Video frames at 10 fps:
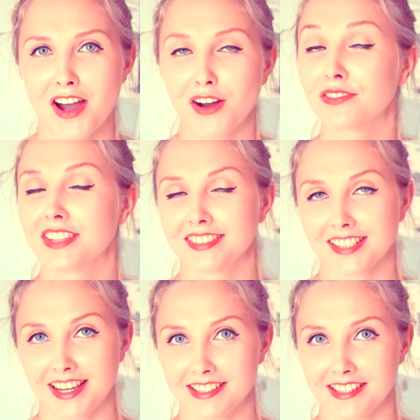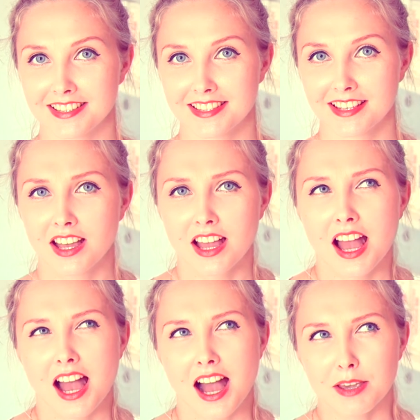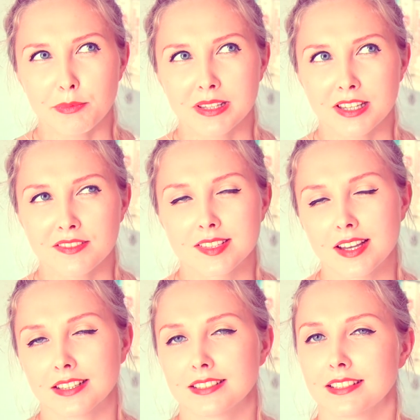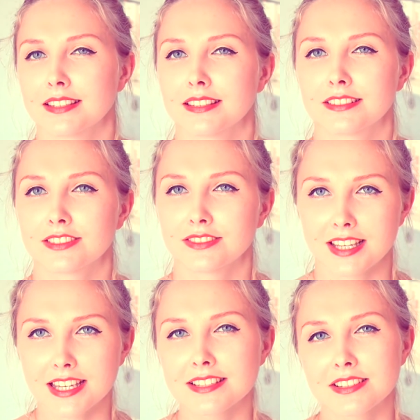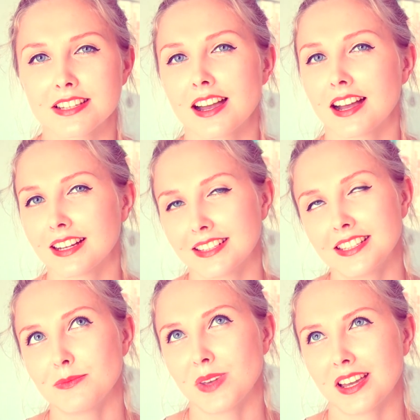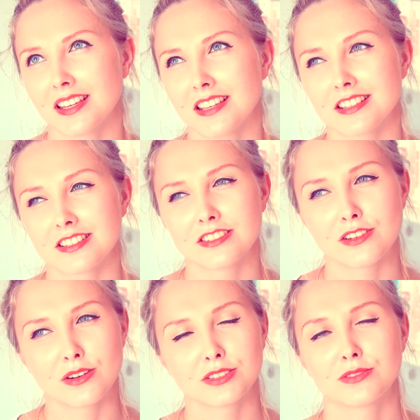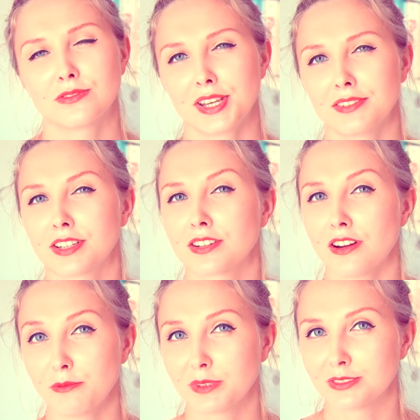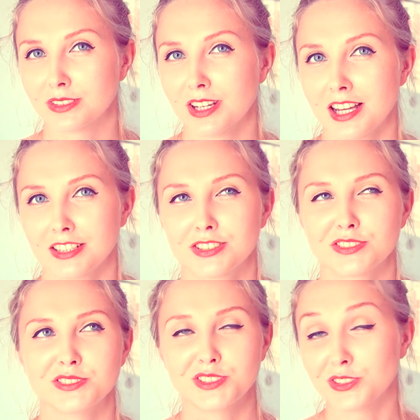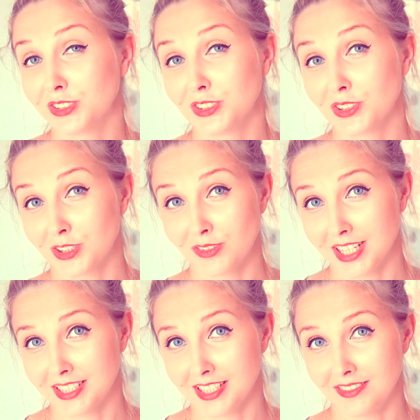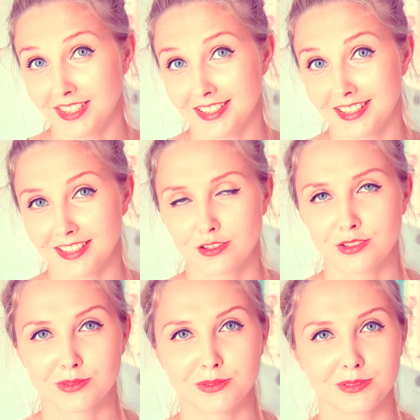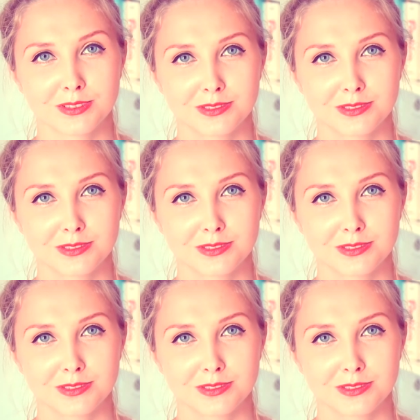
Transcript: of the scientist. I believe that in today's academia is not very common to use your creativity to